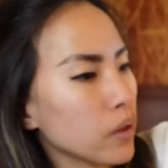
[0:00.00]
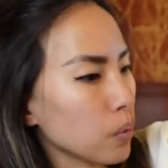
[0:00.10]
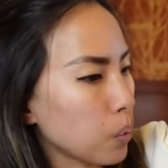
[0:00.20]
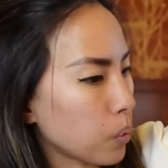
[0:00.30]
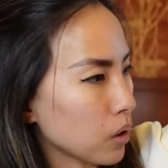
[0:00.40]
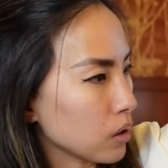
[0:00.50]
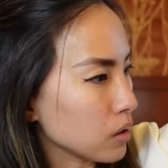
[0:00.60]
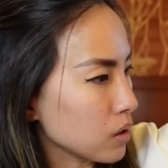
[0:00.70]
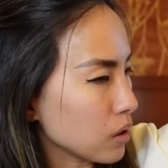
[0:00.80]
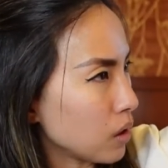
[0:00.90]
there
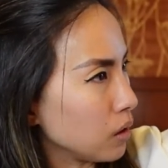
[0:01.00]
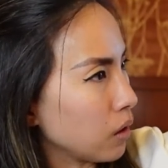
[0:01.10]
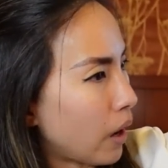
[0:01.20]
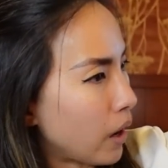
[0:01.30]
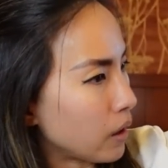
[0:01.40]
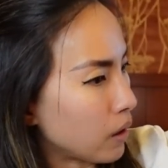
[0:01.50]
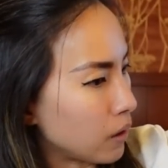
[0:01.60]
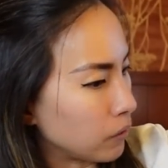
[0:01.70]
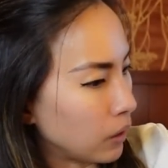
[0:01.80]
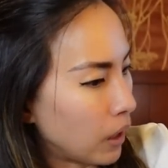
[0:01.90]
weren't a lot
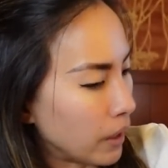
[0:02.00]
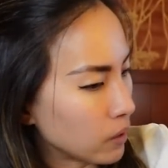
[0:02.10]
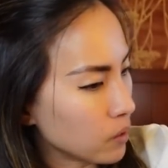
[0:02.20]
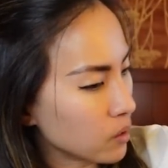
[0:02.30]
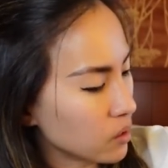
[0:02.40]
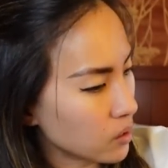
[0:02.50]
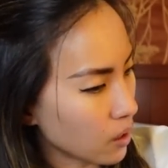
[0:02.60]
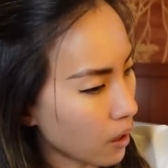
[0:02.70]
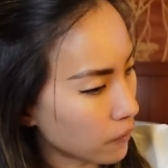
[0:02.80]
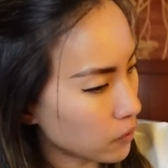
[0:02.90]
of like
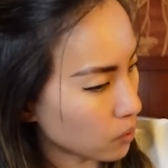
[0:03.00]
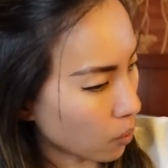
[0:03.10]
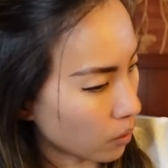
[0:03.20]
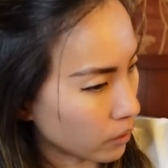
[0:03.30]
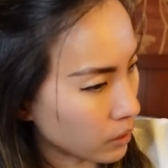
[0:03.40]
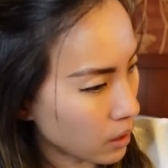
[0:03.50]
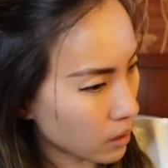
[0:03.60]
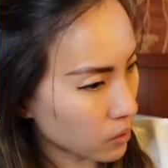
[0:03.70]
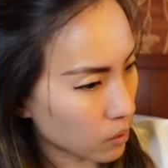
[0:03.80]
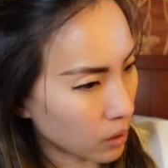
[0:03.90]
scuffs or
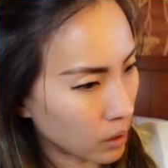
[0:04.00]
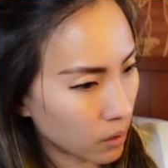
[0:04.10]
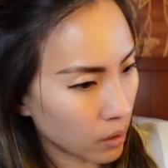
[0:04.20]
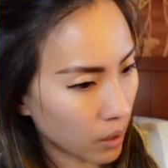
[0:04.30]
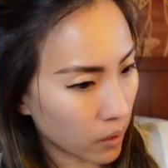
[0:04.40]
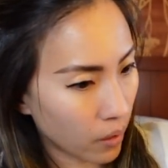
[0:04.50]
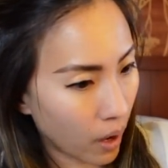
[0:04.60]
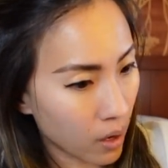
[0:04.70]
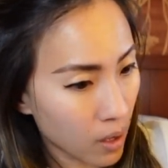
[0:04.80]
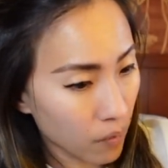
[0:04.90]
nicks or anything like
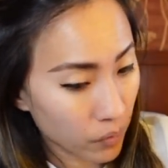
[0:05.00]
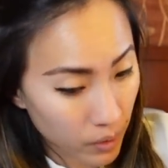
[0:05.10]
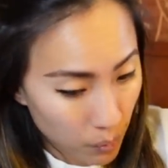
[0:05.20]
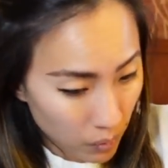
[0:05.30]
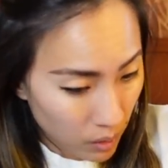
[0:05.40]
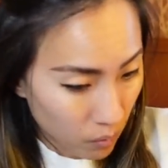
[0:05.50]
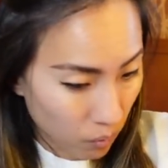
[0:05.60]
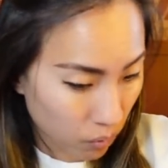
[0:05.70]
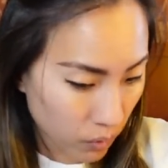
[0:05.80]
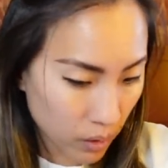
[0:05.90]
that. These were
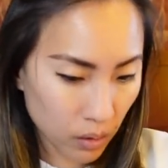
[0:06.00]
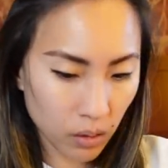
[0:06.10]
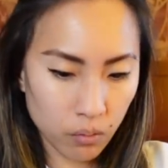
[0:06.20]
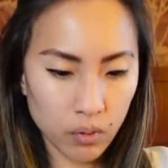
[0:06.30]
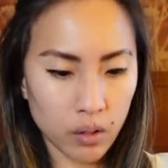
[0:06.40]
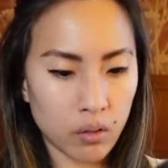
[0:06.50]
in really, really